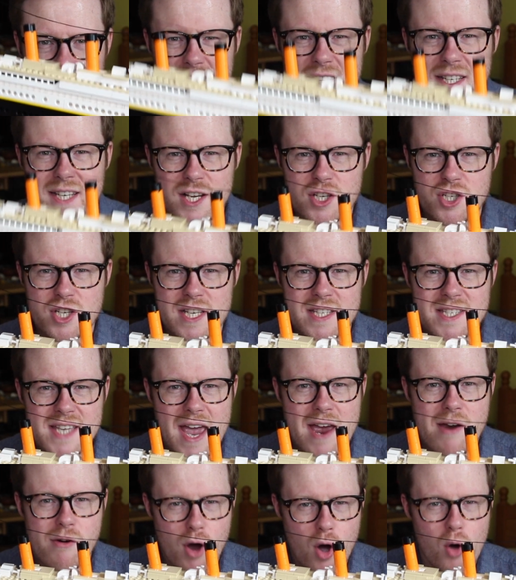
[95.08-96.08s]
It didn't actually
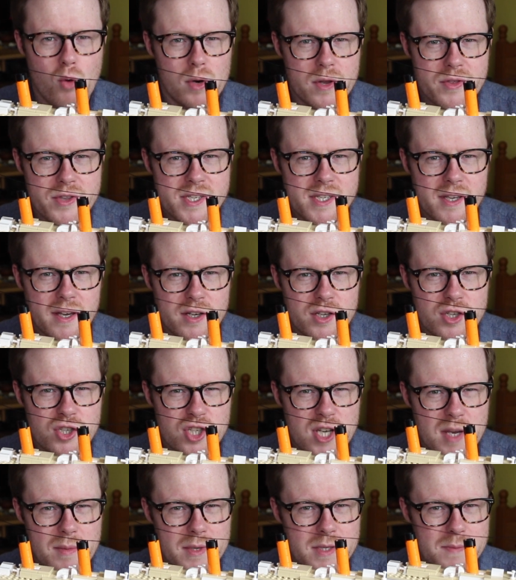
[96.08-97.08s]
tear a hole in the side of the
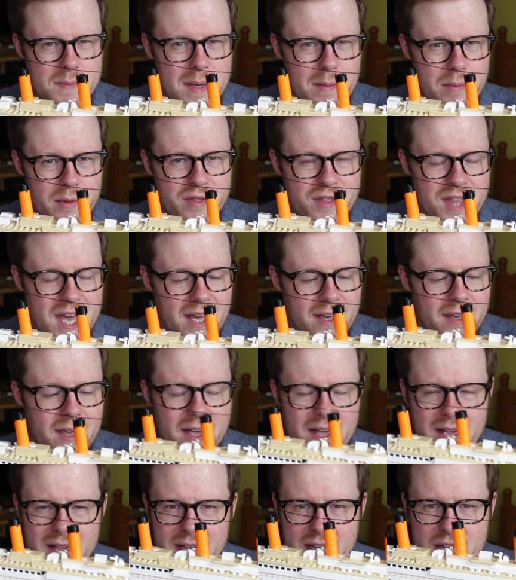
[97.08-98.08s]
ship as people think.
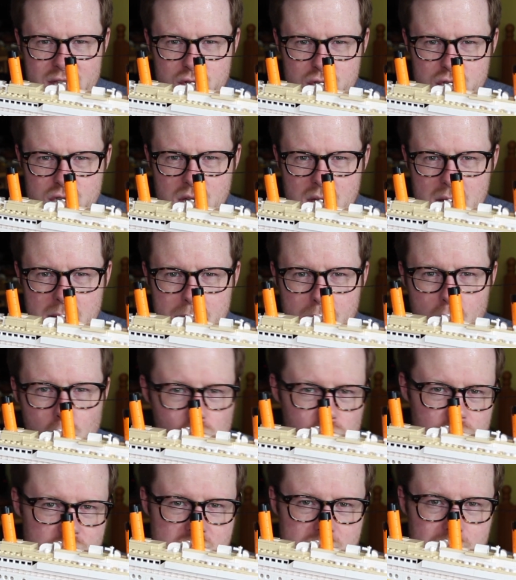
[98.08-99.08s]
It just
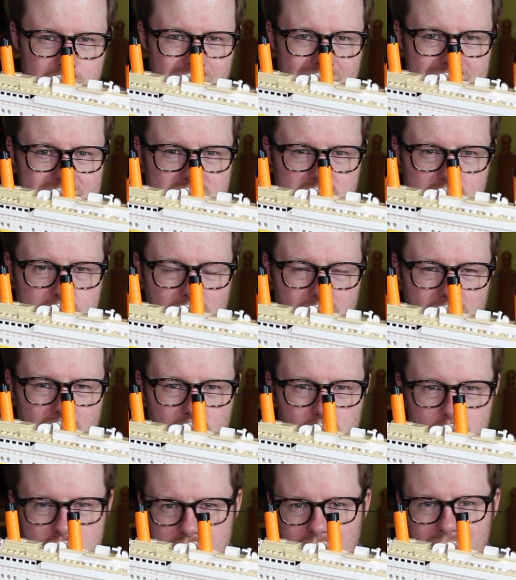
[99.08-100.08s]
pulled some plates
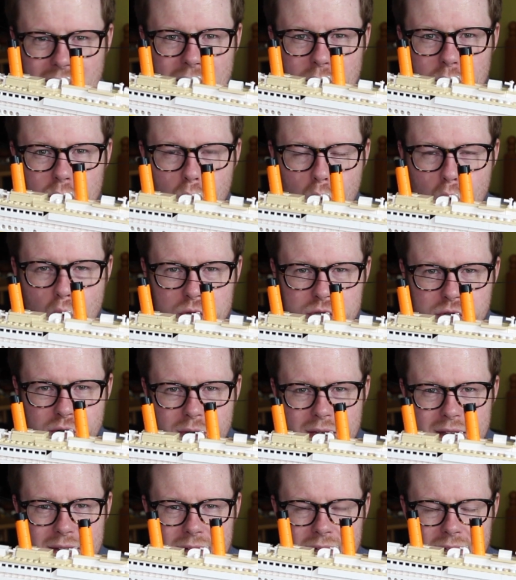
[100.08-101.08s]
apart which allowed
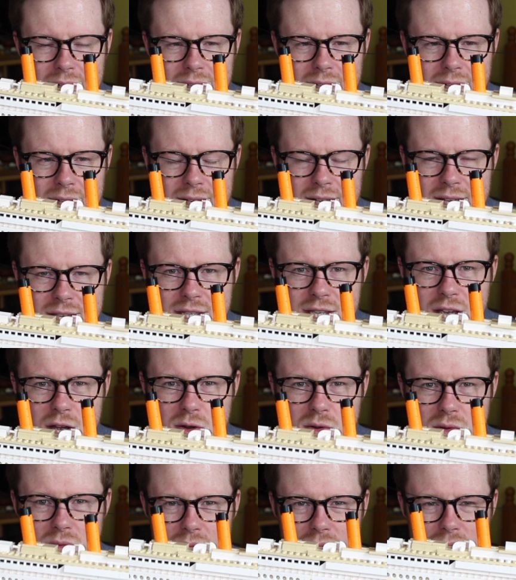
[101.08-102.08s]
water in.
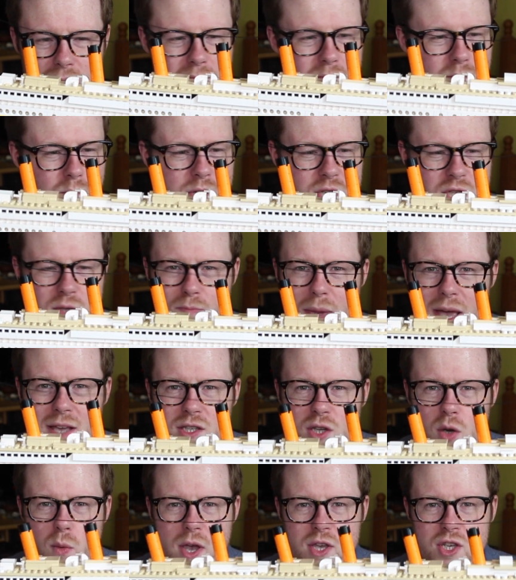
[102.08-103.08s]
So, which
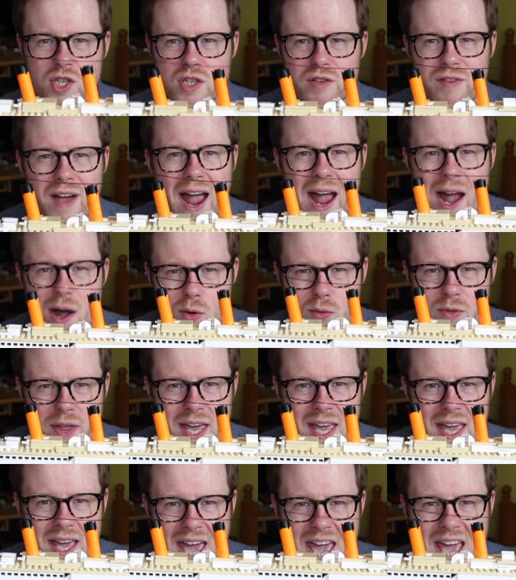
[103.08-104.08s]
begs the question of how
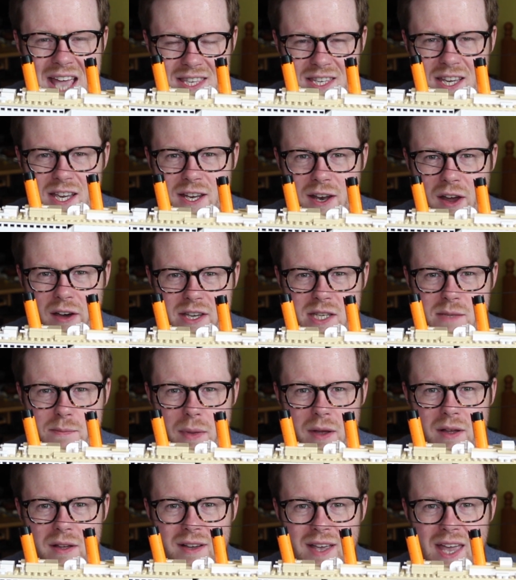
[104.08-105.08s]
they hit an
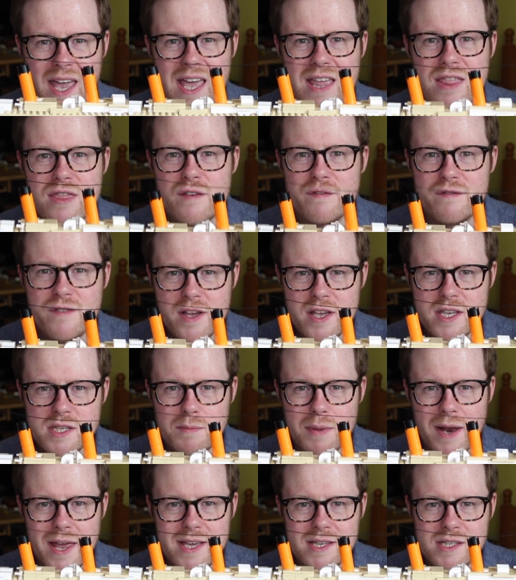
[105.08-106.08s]
iceberg in the
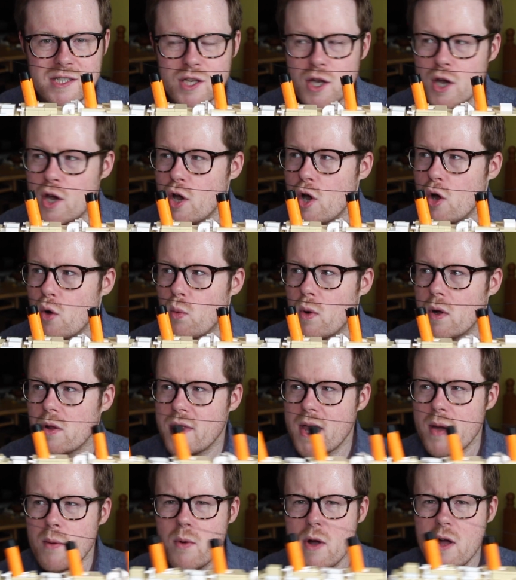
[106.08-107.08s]
first place. Well,
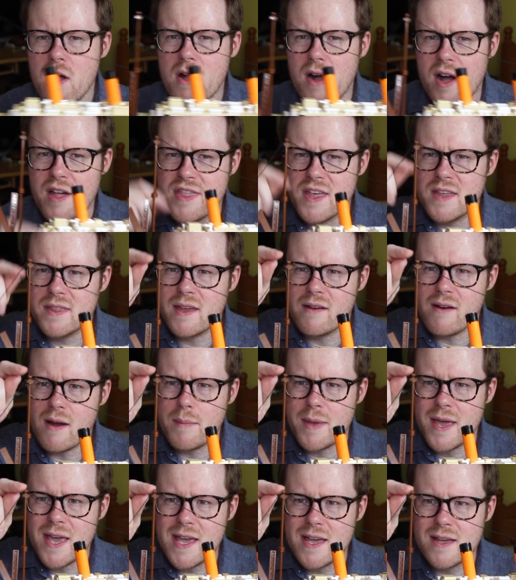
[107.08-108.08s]
there were, I think they're
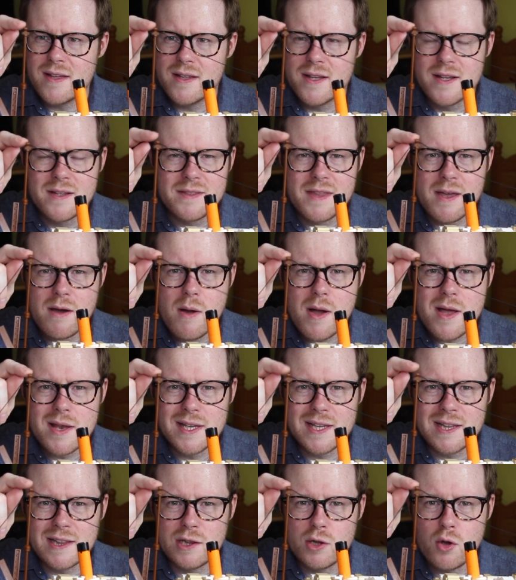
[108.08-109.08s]
up here, there were
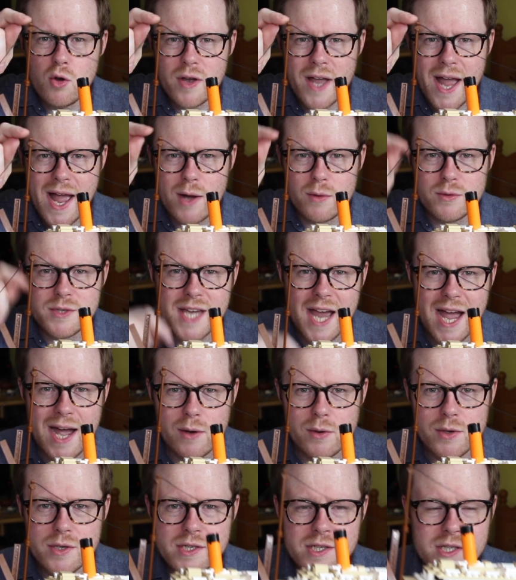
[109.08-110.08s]
little lookout
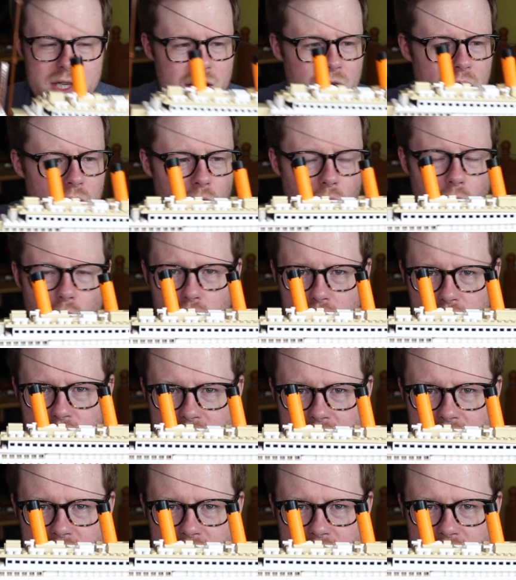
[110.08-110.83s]
towers on